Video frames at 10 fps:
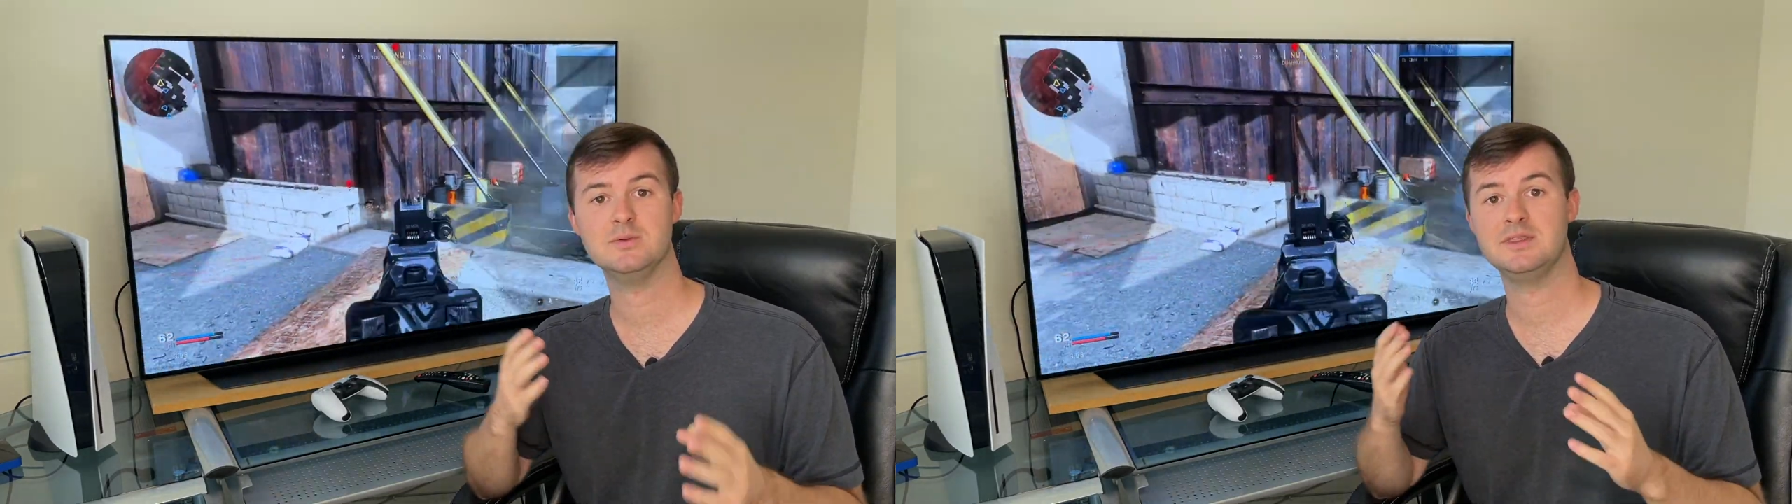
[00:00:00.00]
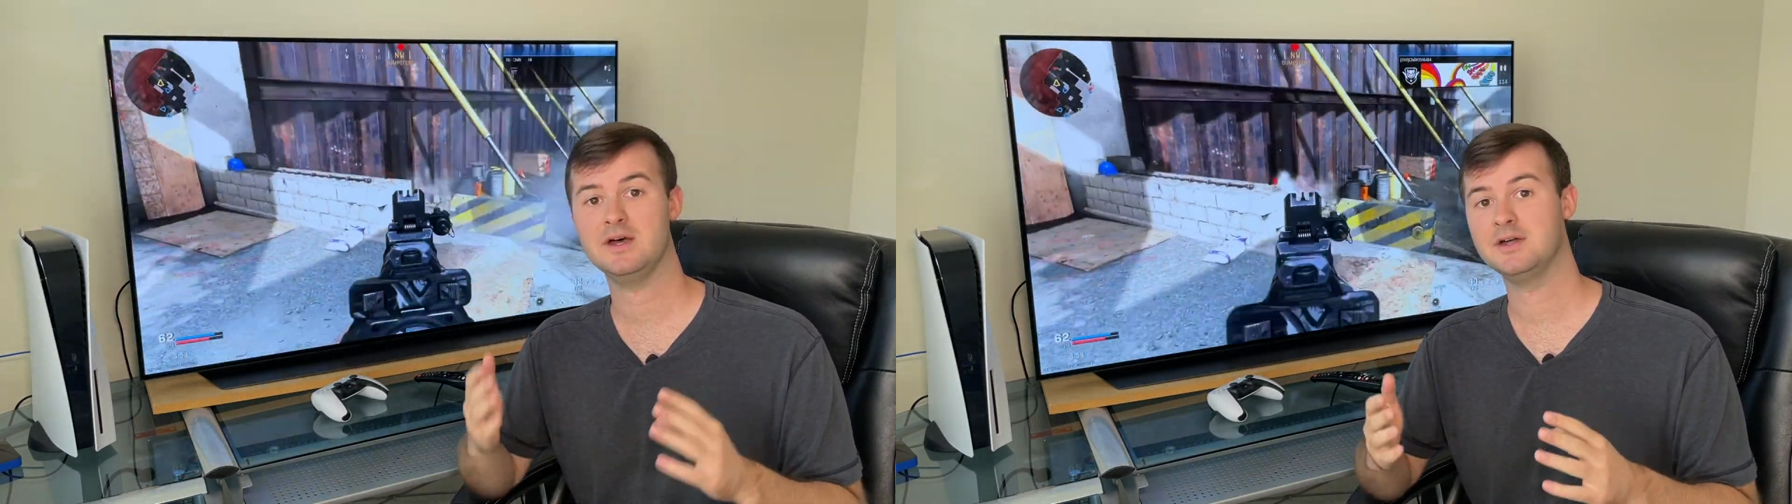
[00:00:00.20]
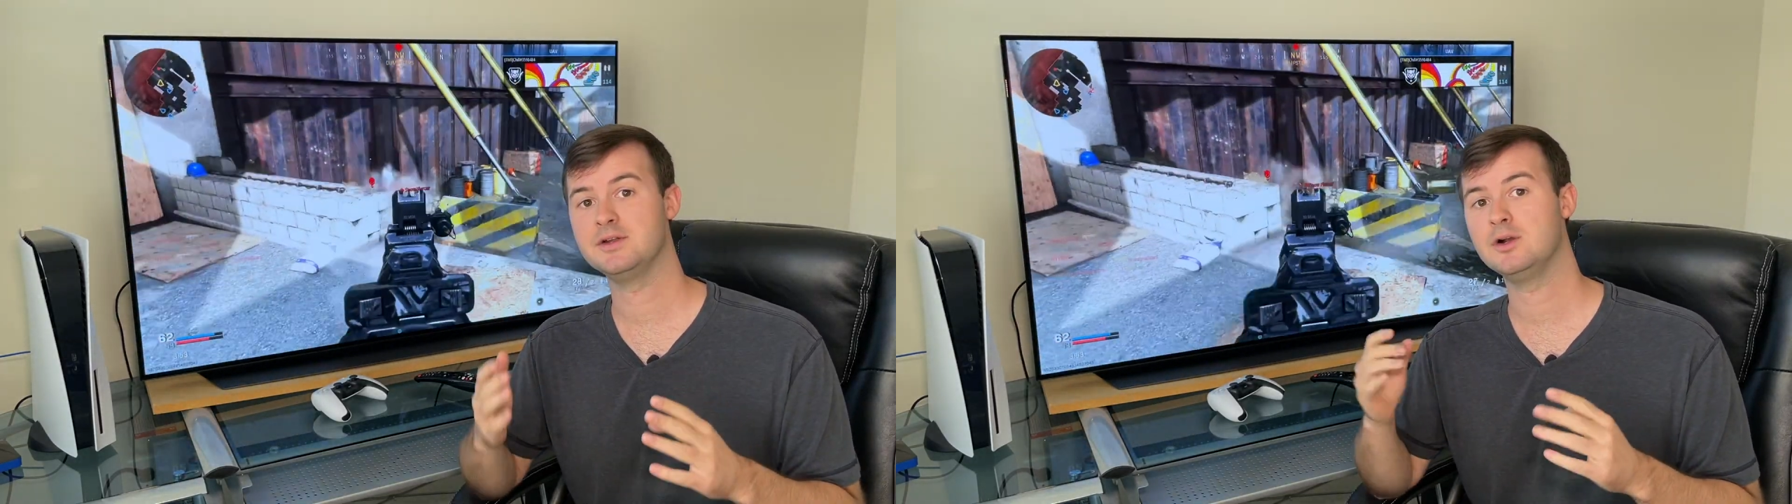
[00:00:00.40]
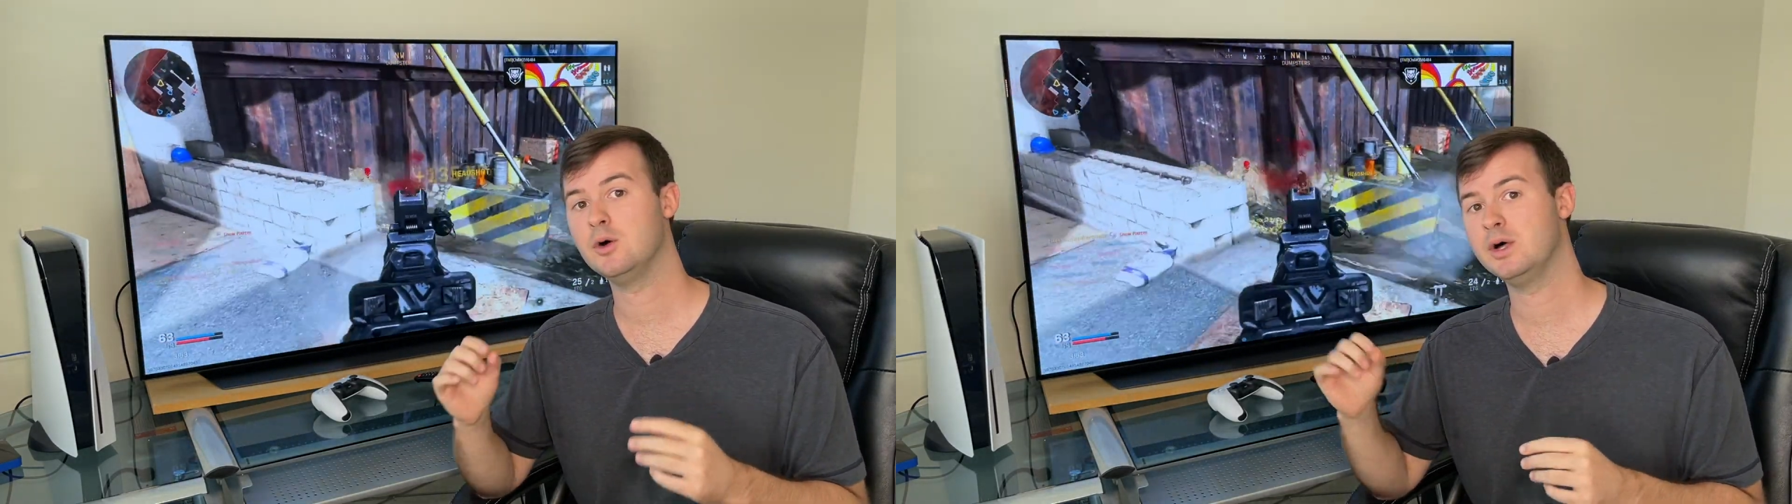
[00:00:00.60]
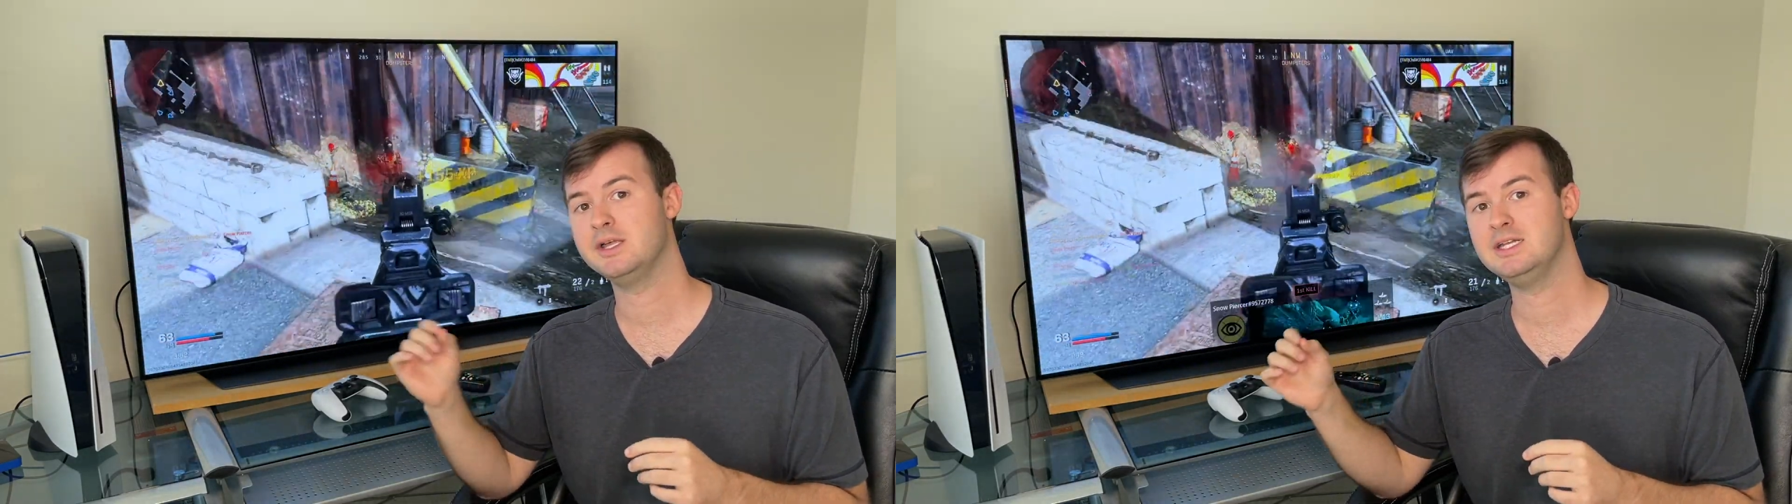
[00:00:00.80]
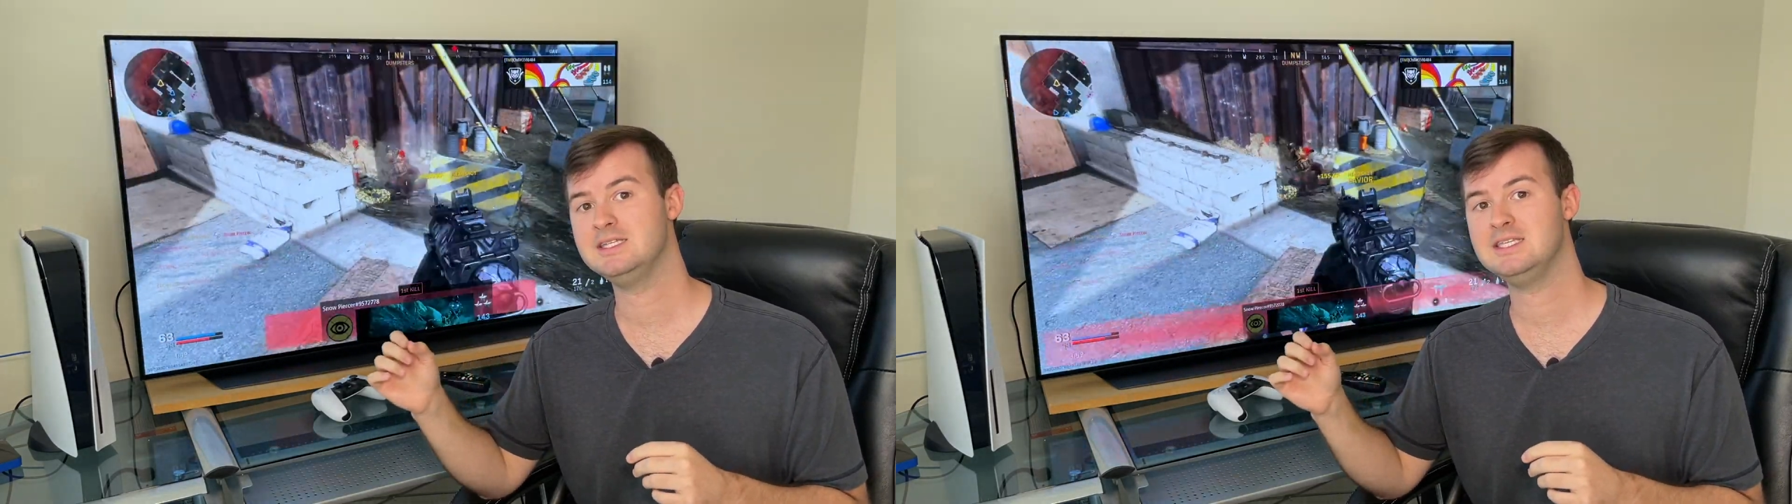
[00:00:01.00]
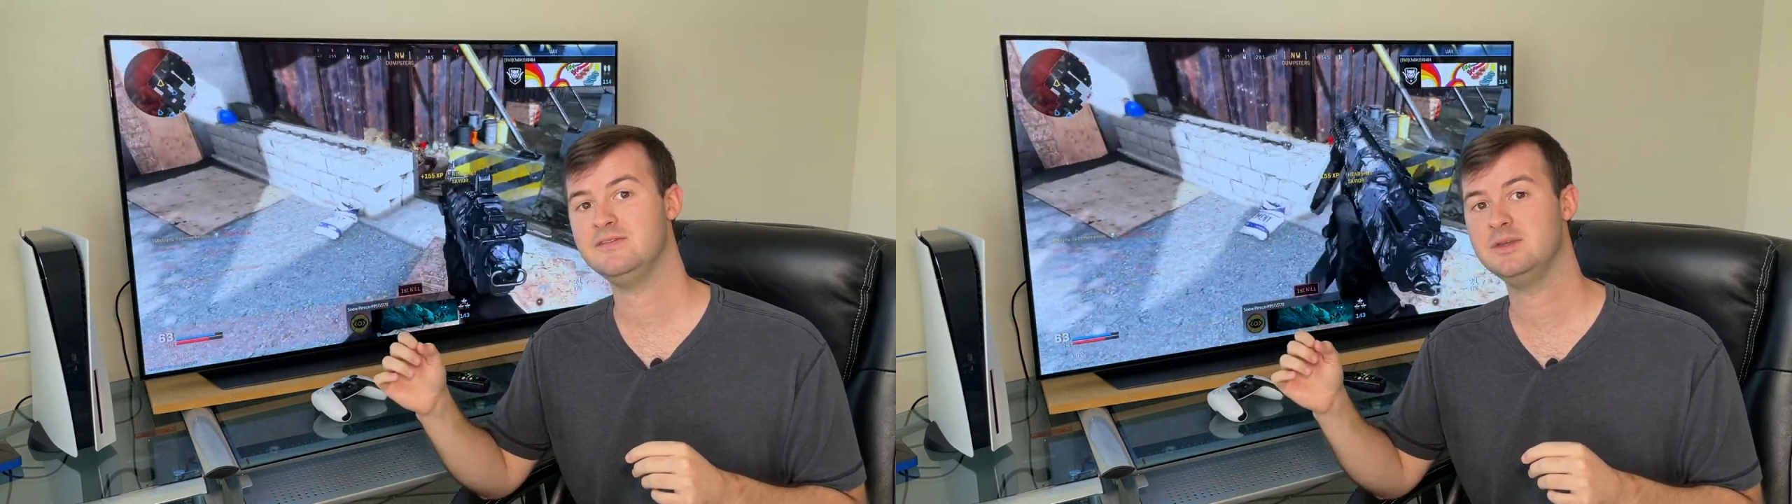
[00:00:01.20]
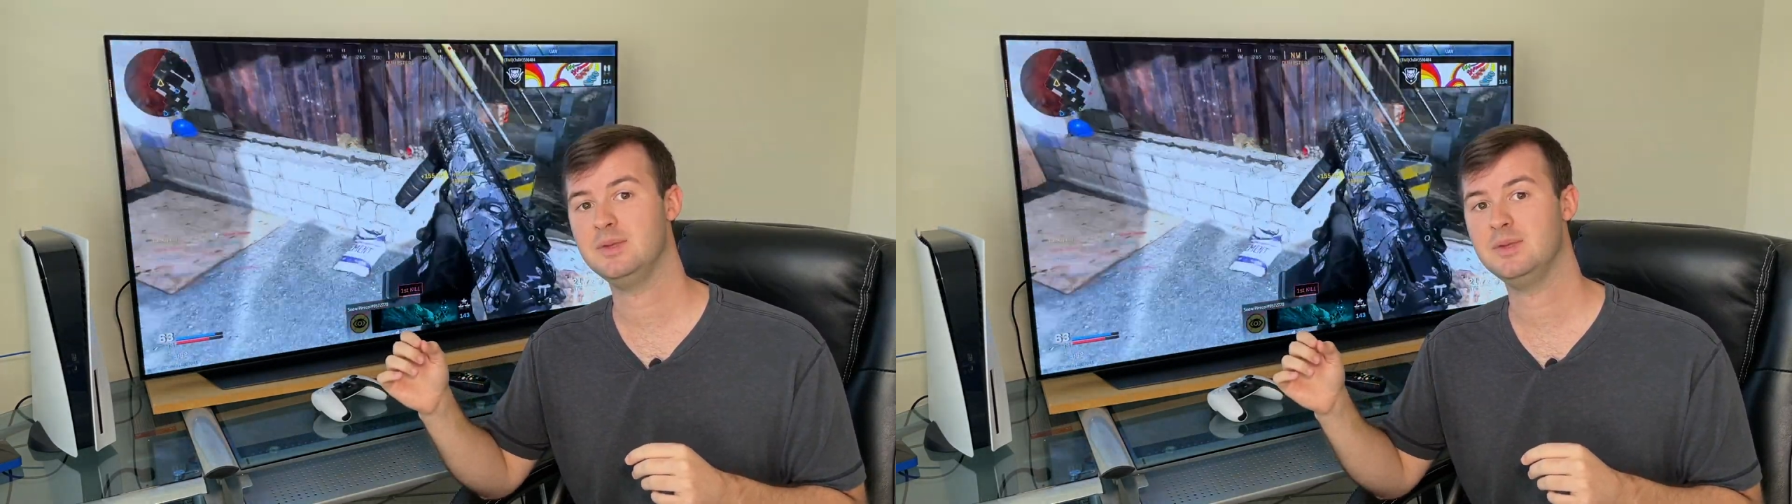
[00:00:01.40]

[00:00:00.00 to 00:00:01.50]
with other OLED TV